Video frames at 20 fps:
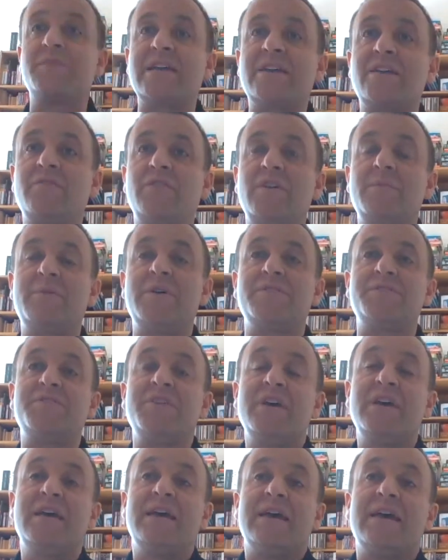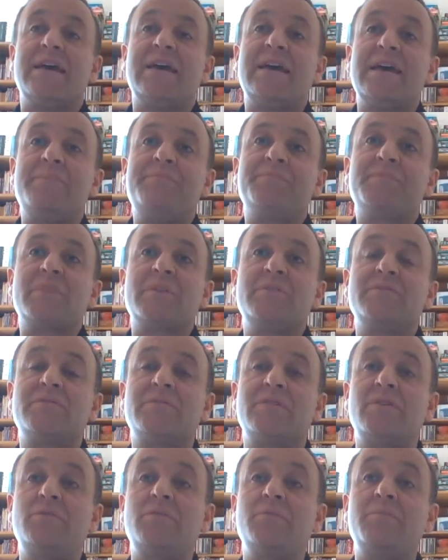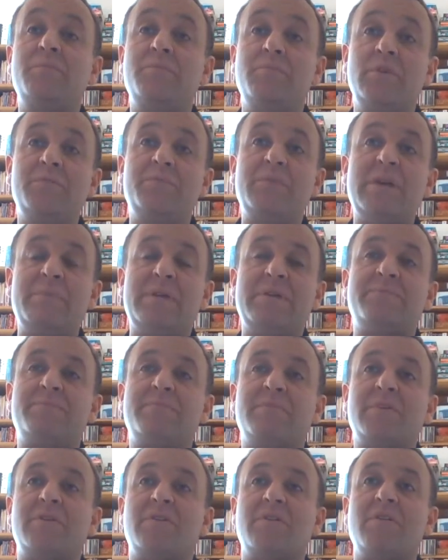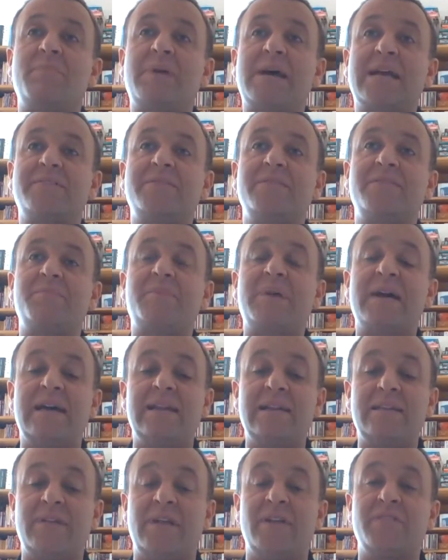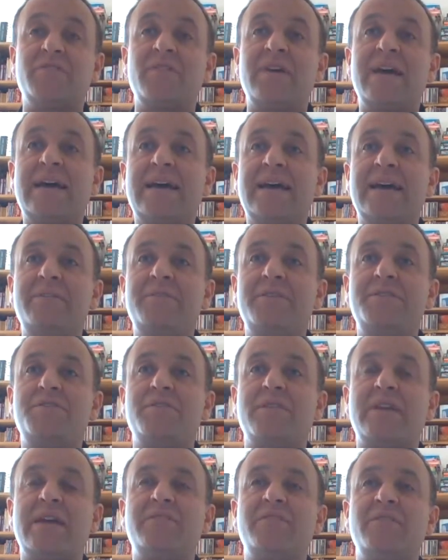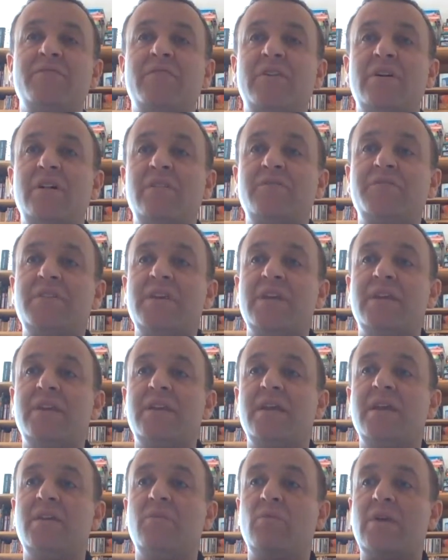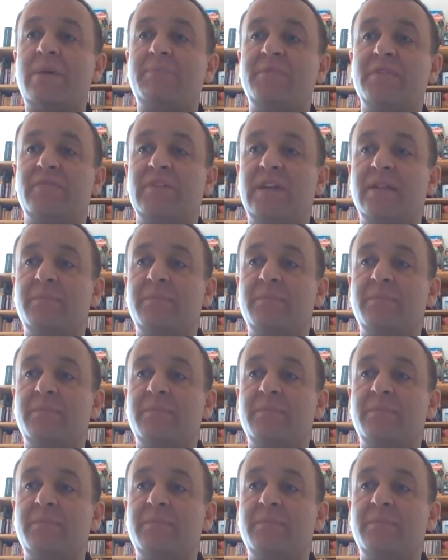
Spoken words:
Well, thank you very much. So we'll maybe come back to Deepali there. So how did you get involved in web